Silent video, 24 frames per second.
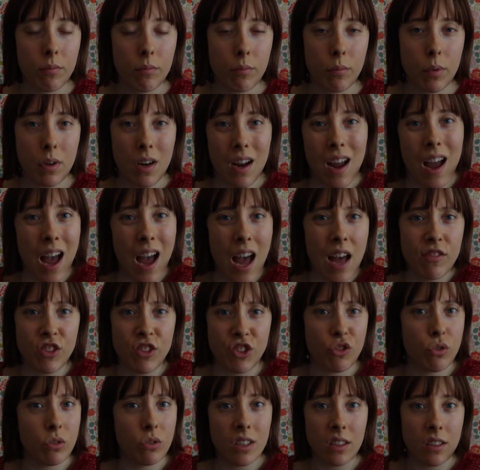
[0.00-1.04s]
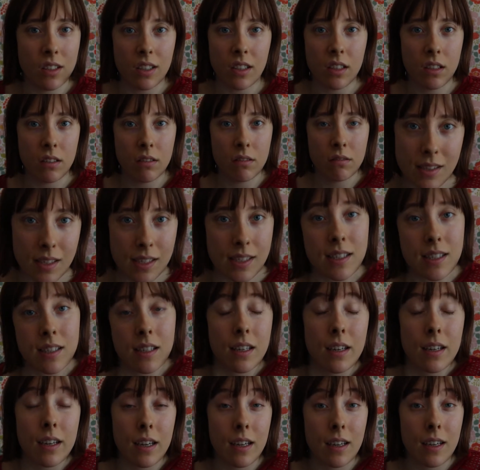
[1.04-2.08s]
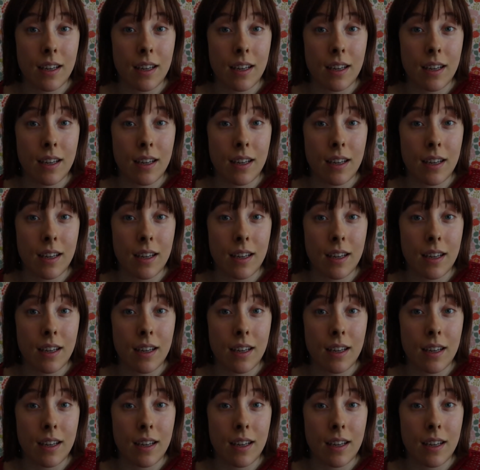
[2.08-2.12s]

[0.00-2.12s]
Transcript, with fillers: but I haven't really. As I sit here,